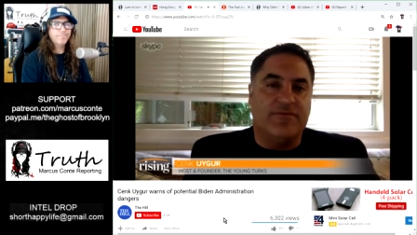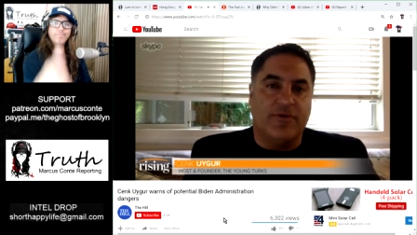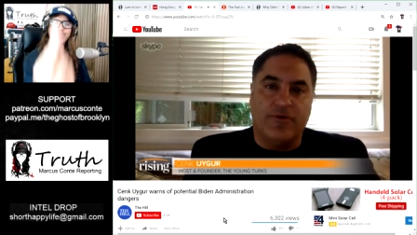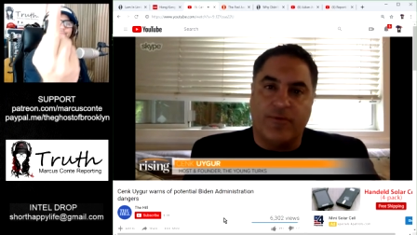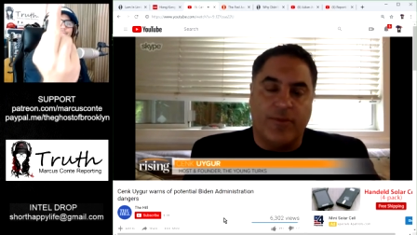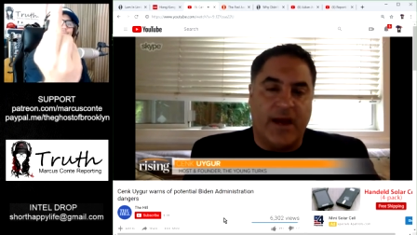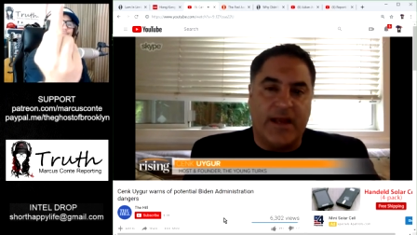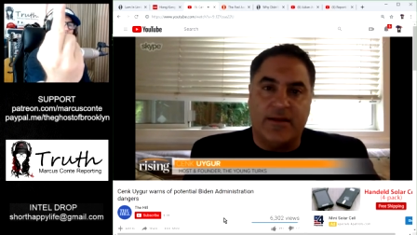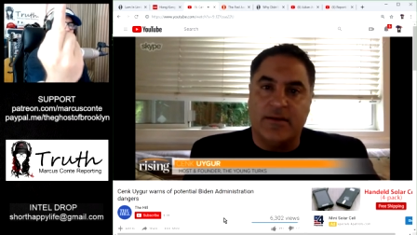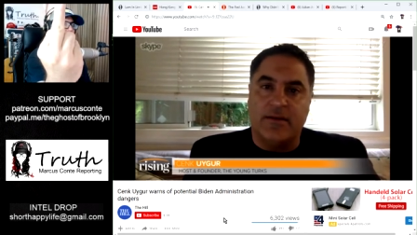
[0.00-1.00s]
vote for
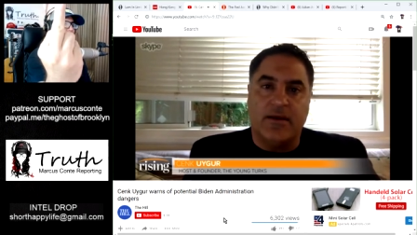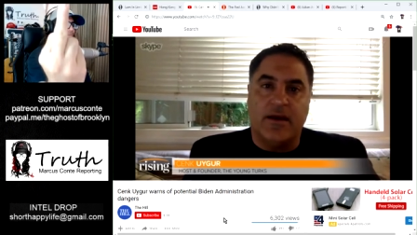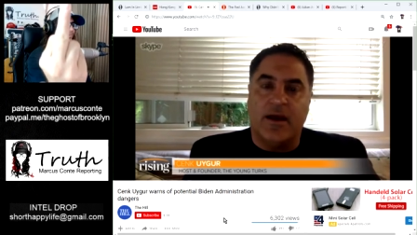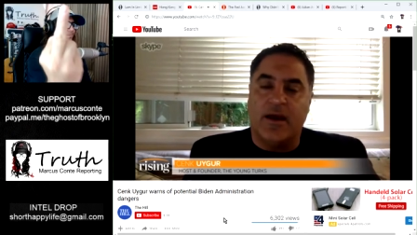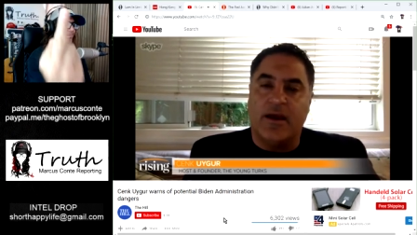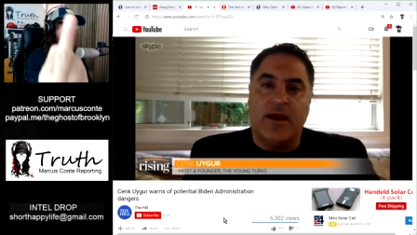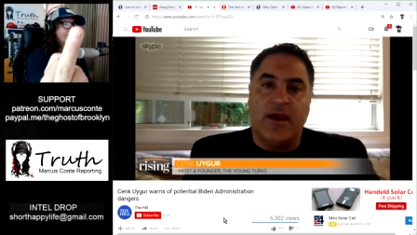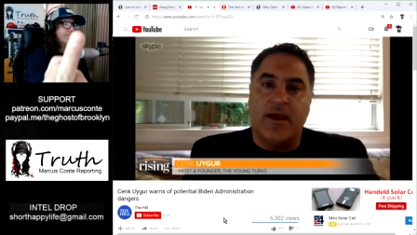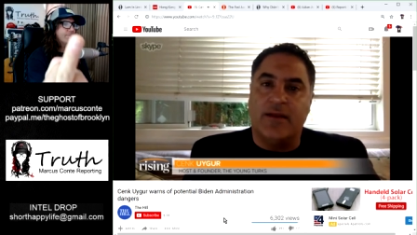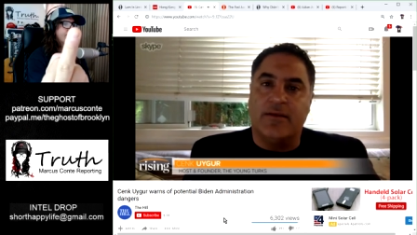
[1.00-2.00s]
Biden, uh,
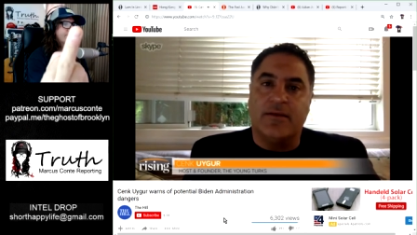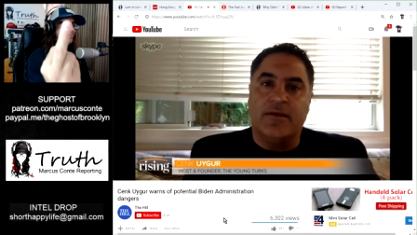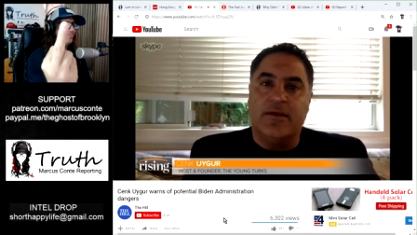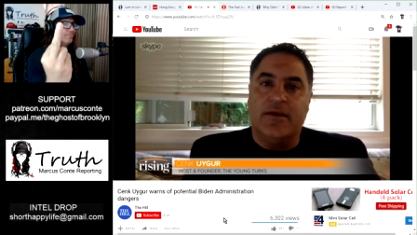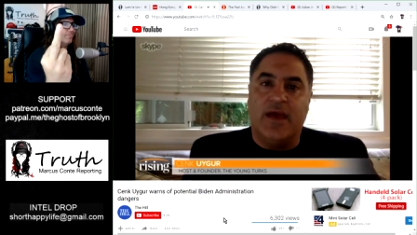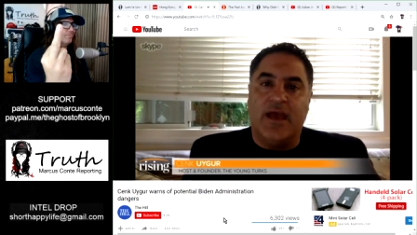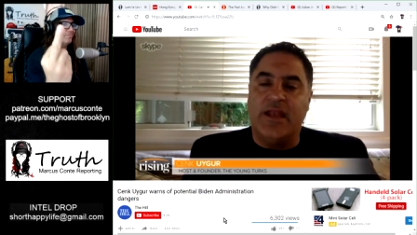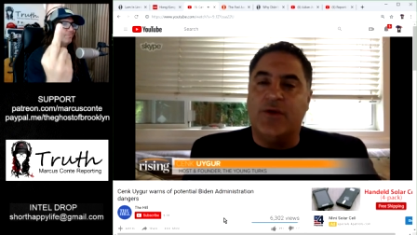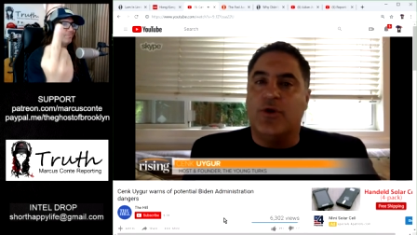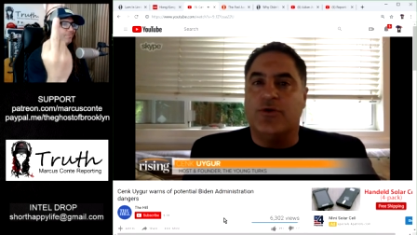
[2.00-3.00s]
and
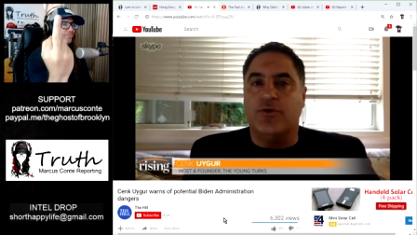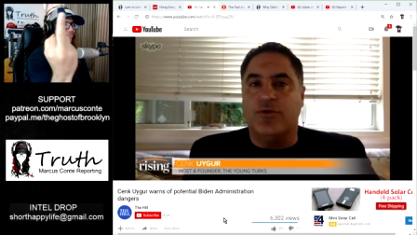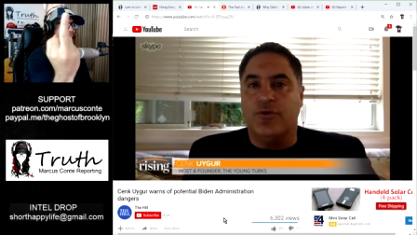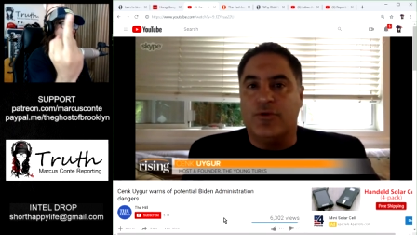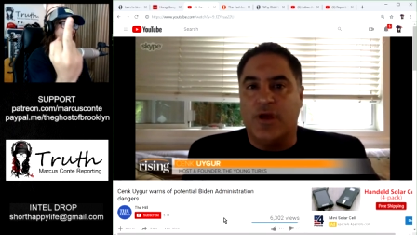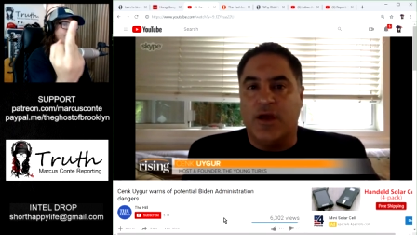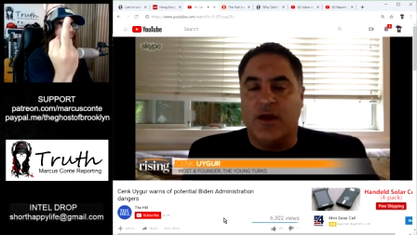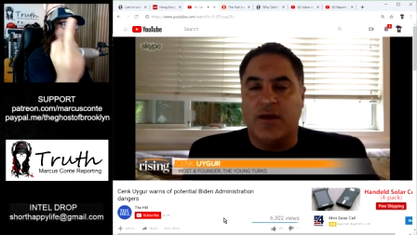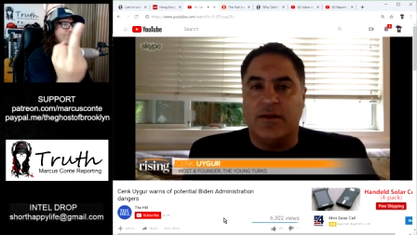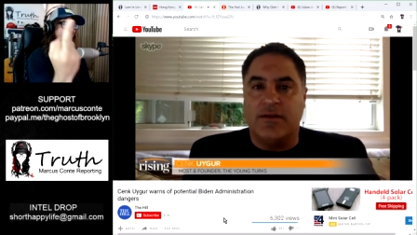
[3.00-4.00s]
anyone who
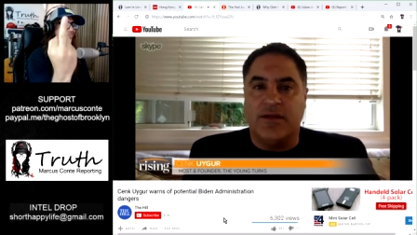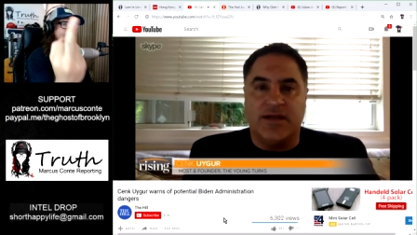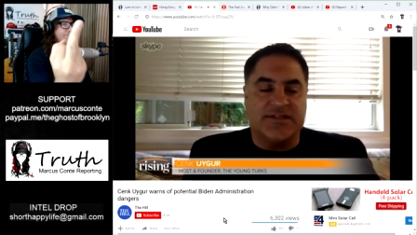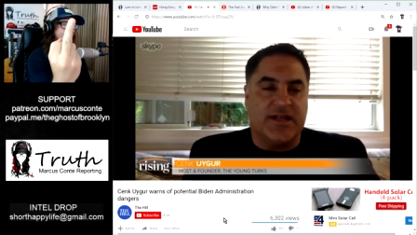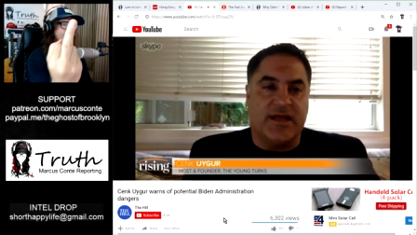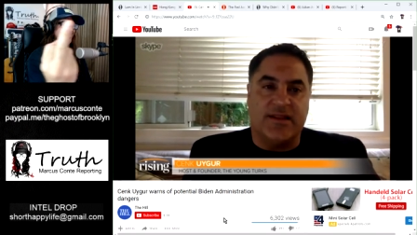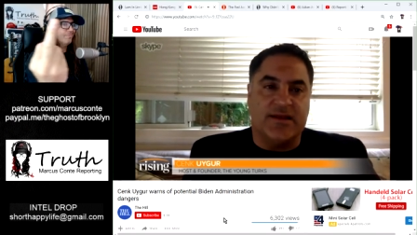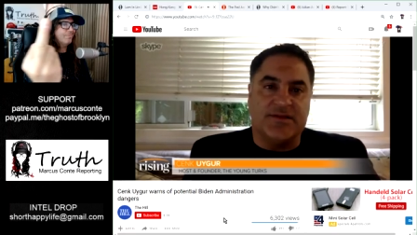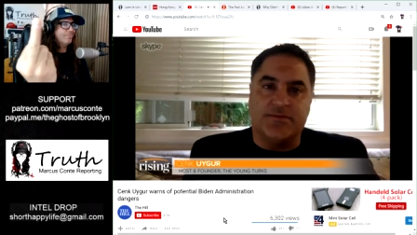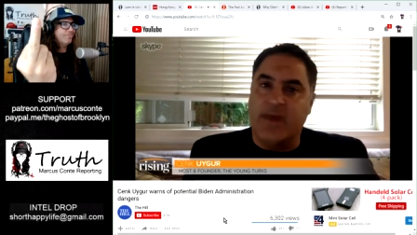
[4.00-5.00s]
uh, doesn't, I think,
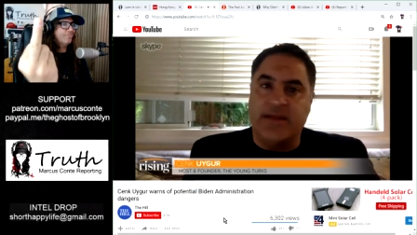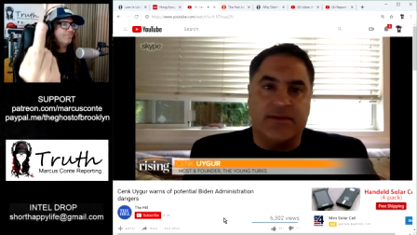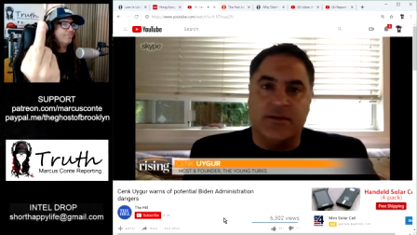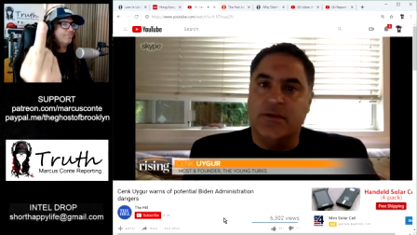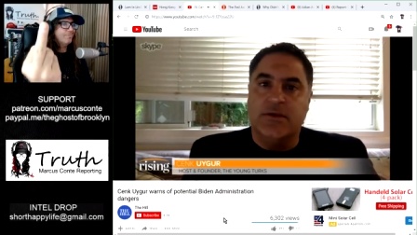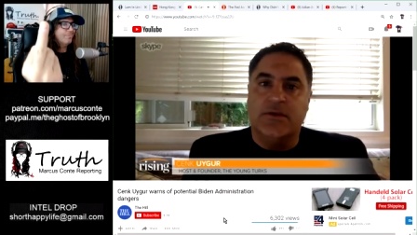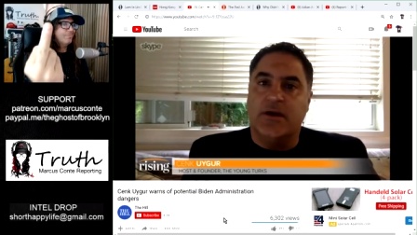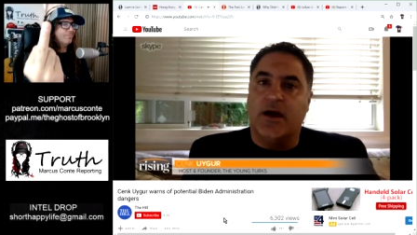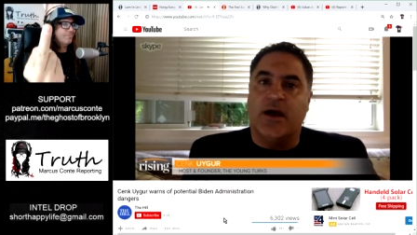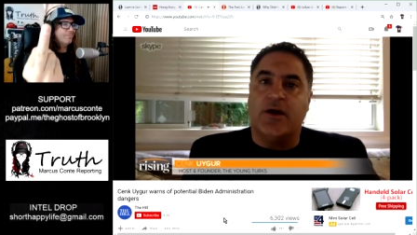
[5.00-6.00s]
is mental.
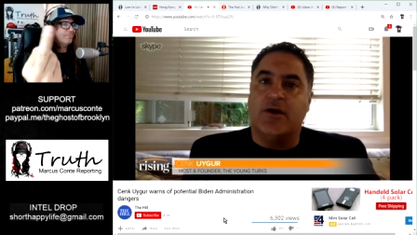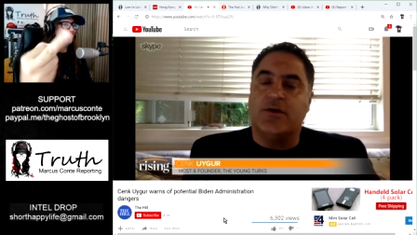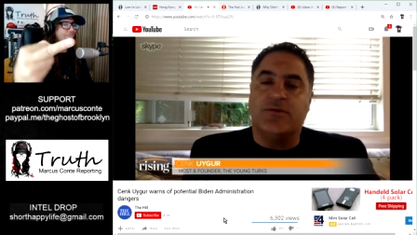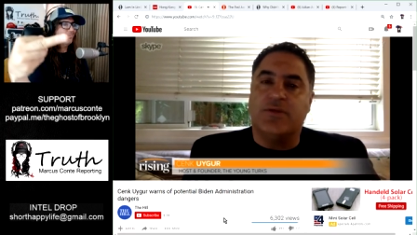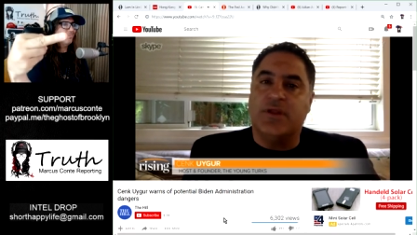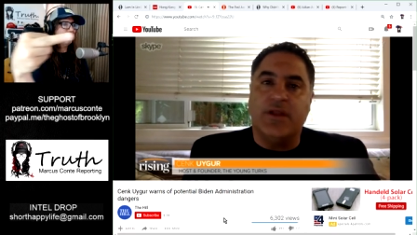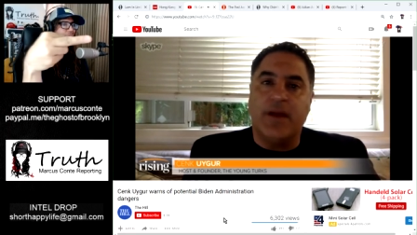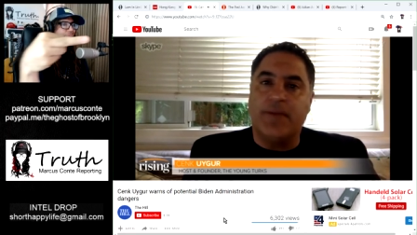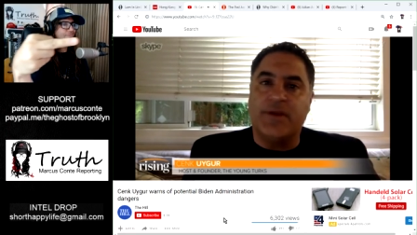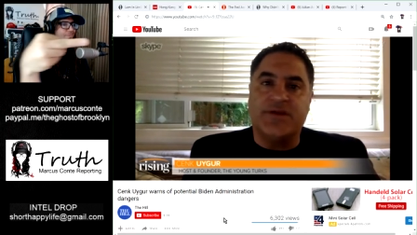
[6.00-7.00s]
Uh,
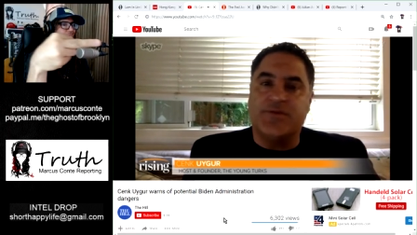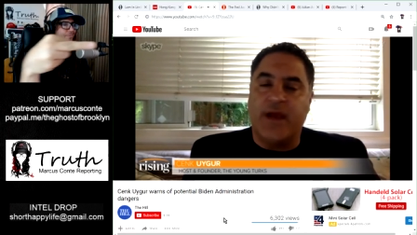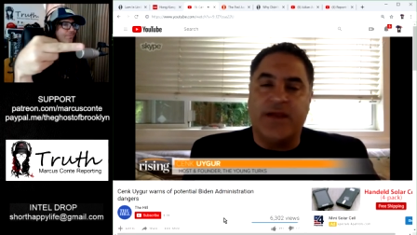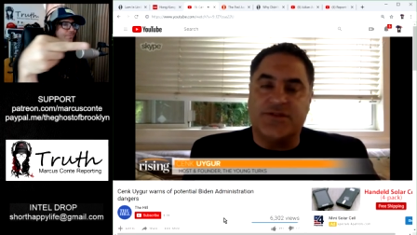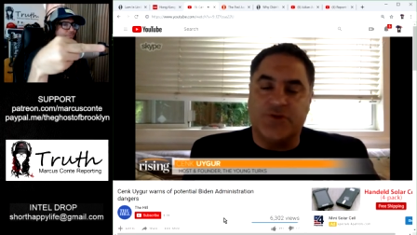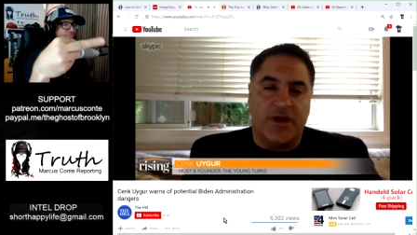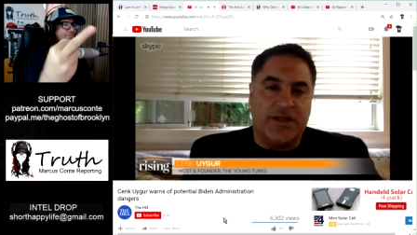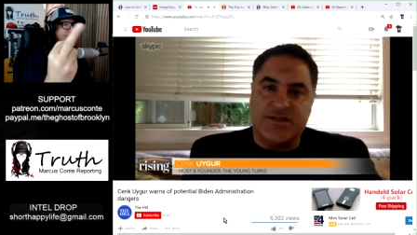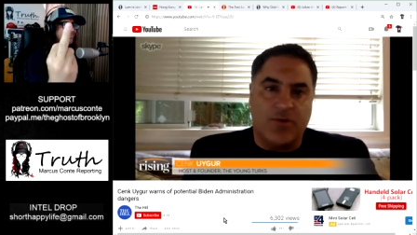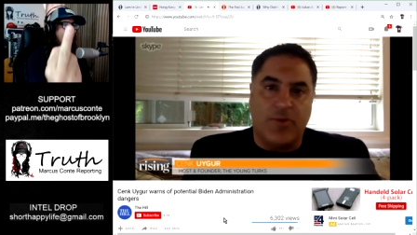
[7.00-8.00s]
not because Biden's great,
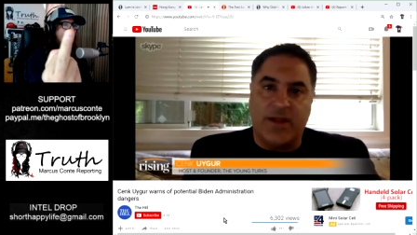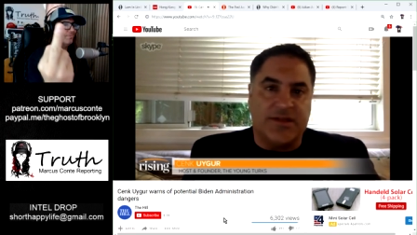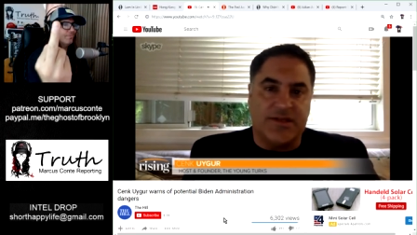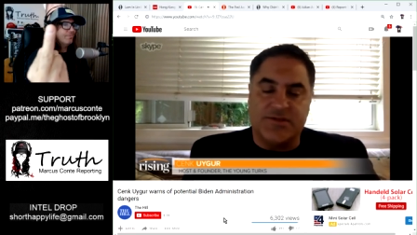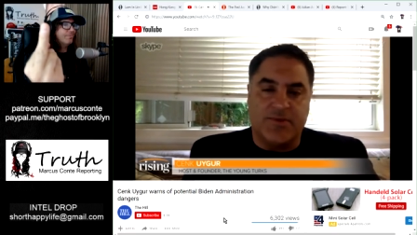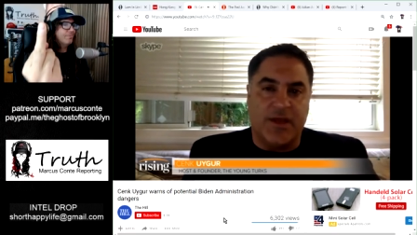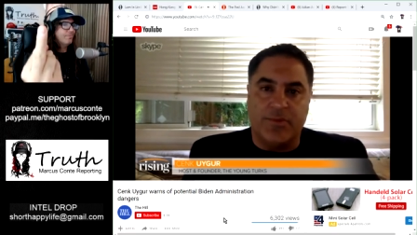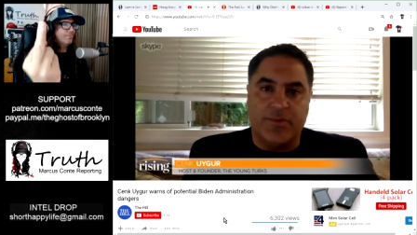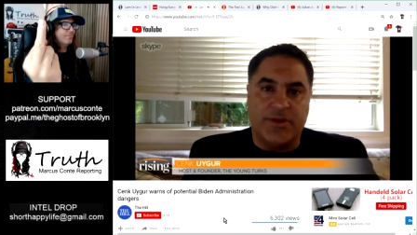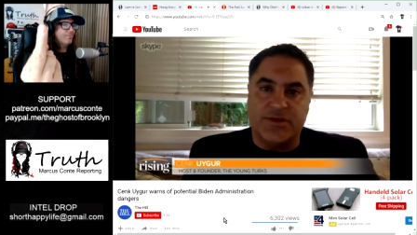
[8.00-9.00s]
as I'm about to explain,
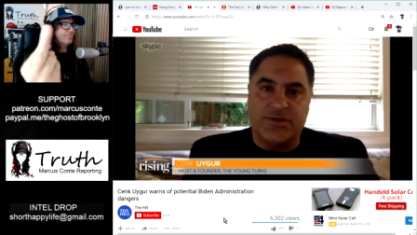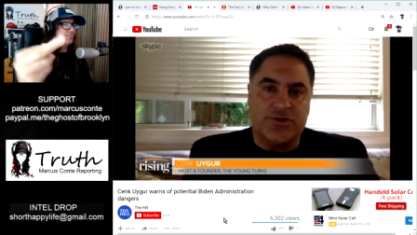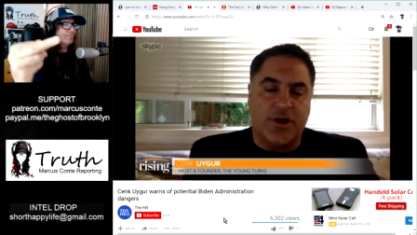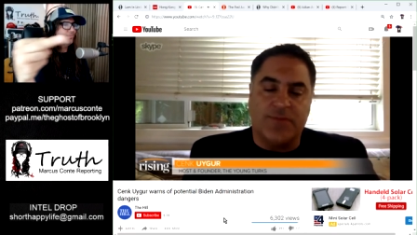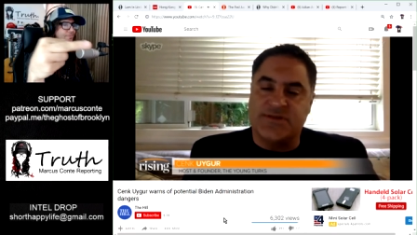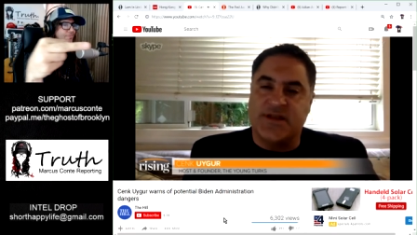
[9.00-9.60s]
but because Trump is an